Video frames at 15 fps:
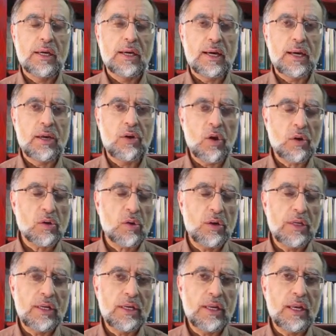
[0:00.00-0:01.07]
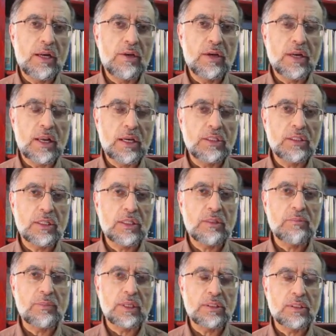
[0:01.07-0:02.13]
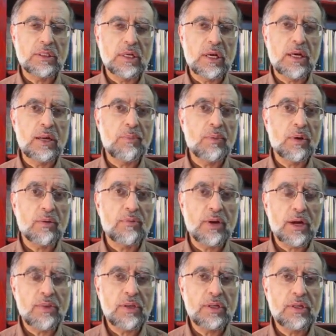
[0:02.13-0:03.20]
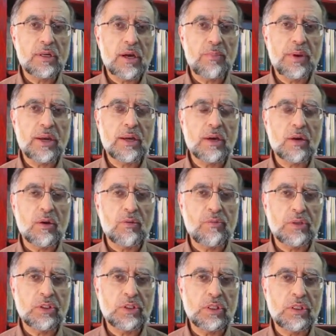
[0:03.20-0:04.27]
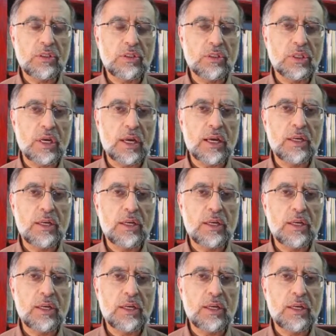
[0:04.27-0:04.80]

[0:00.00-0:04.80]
not only Hillary Clinton, but a number of other American officials,